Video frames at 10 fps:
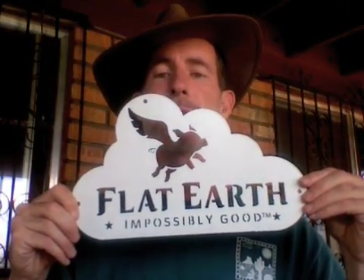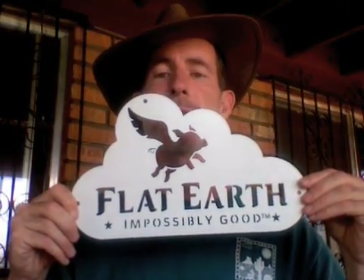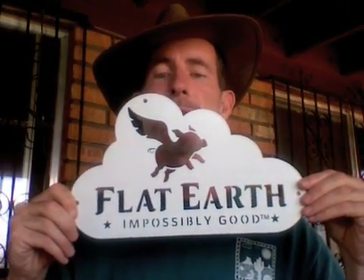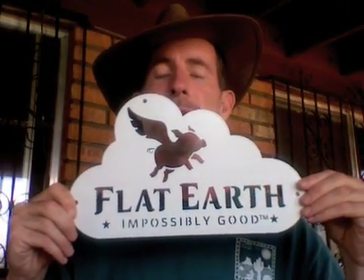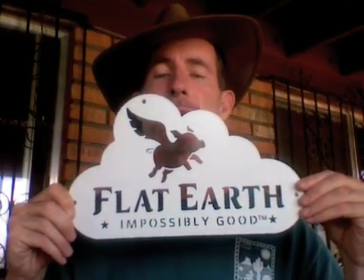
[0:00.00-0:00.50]
What do you
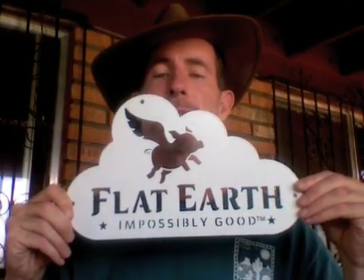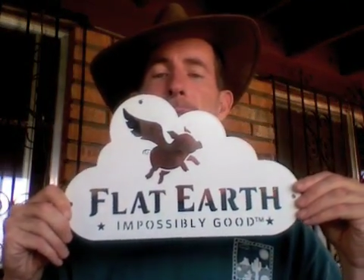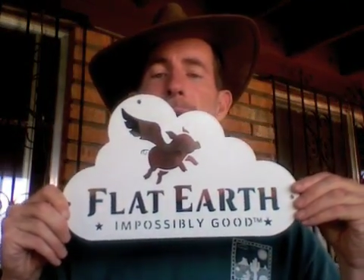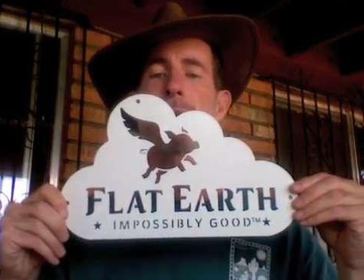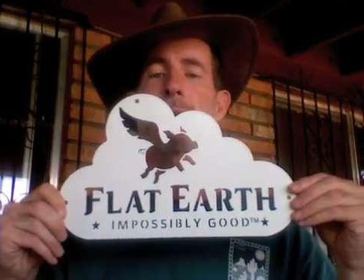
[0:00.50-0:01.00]
think?
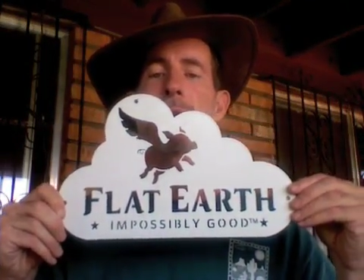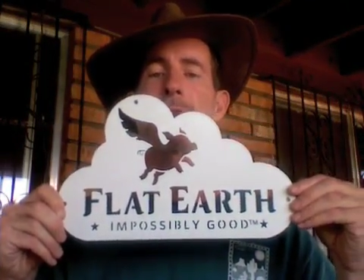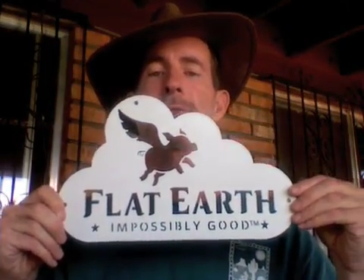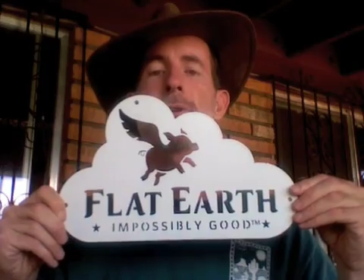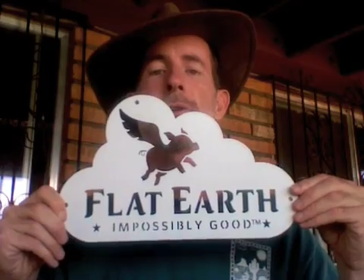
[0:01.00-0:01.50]
Pretty cool. I
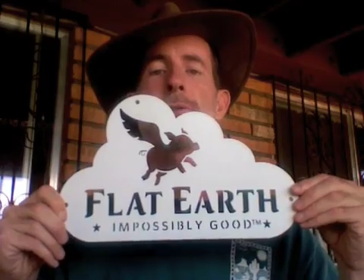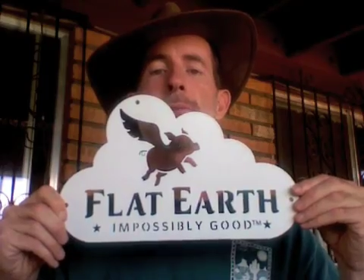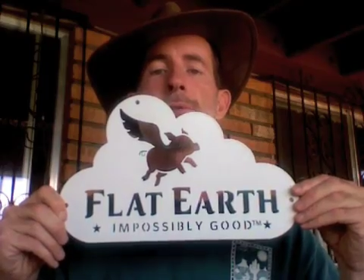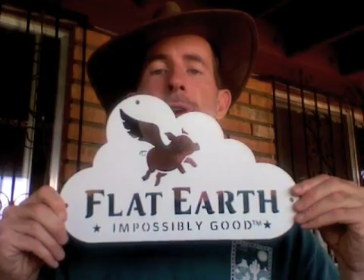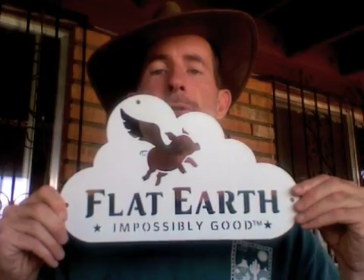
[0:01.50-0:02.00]
stole it from
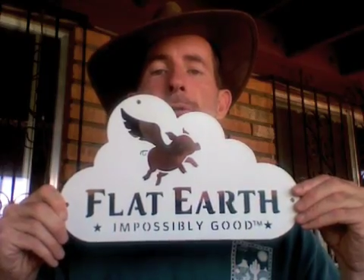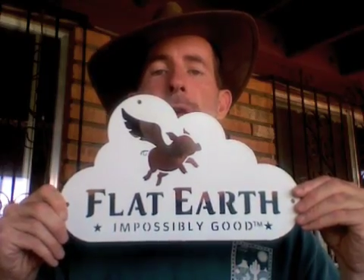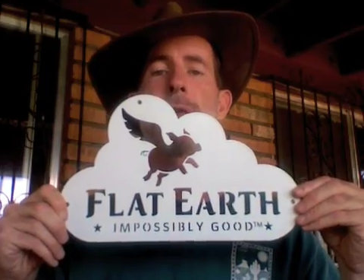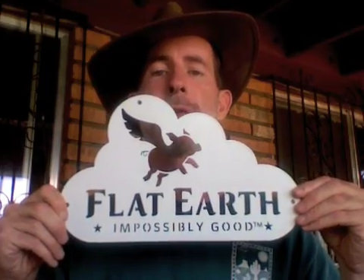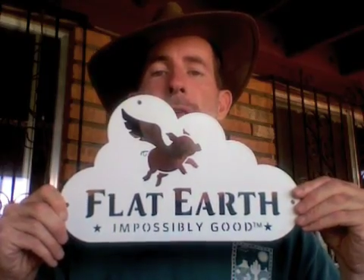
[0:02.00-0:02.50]

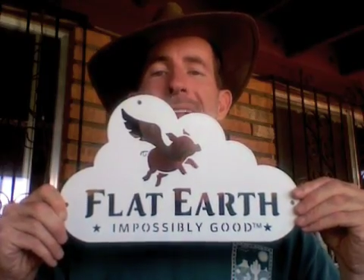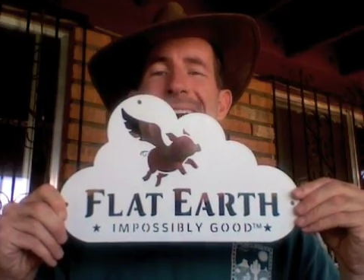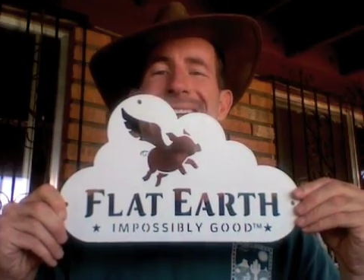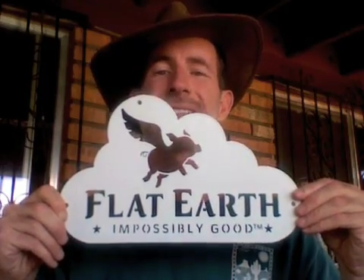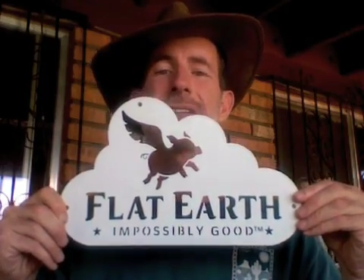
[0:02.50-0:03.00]
Safeway.
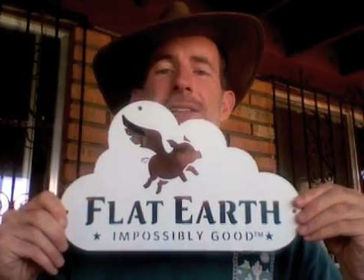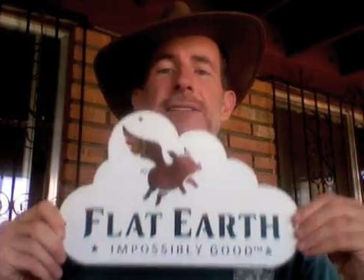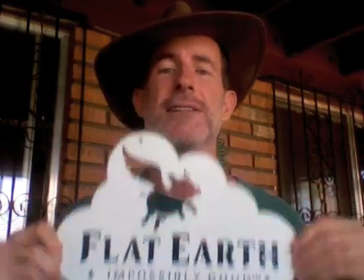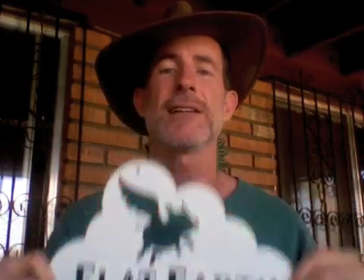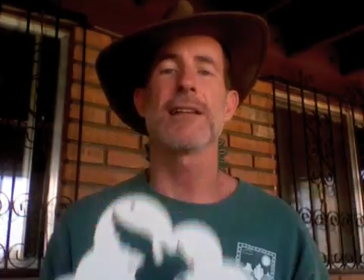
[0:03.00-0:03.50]
Actually didn't
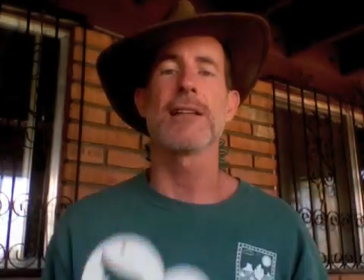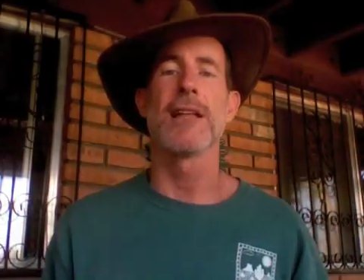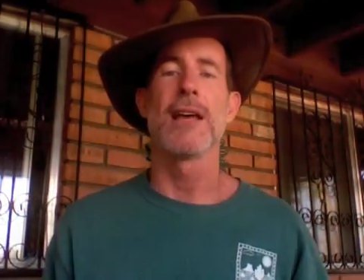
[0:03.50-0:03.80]
steal it.